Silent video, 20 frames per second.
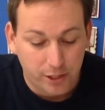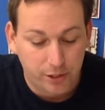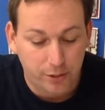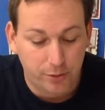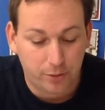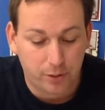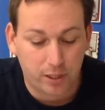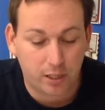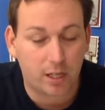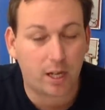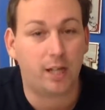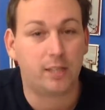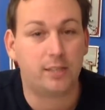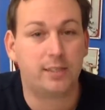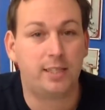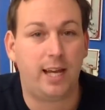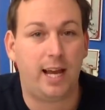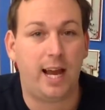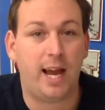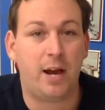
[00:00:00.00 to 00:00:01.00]
you can
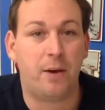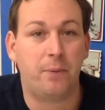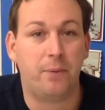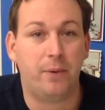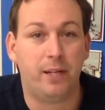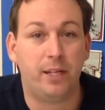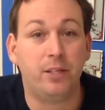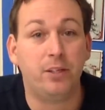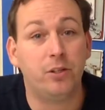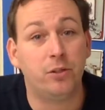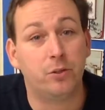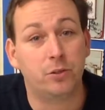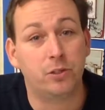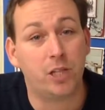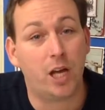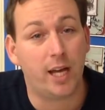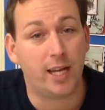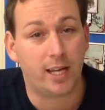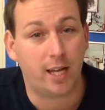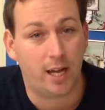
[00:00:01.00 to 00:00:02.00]
cut it out in your
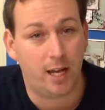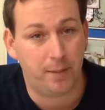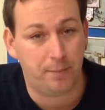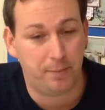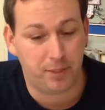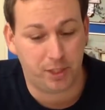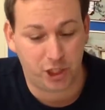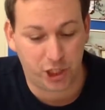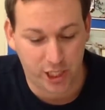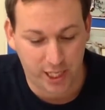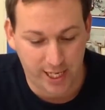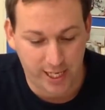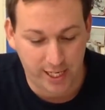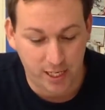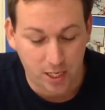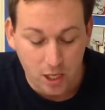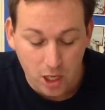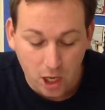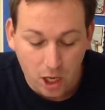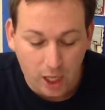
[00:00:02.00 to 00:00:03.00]
die cutting
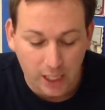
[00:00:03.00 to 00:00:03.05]
machine.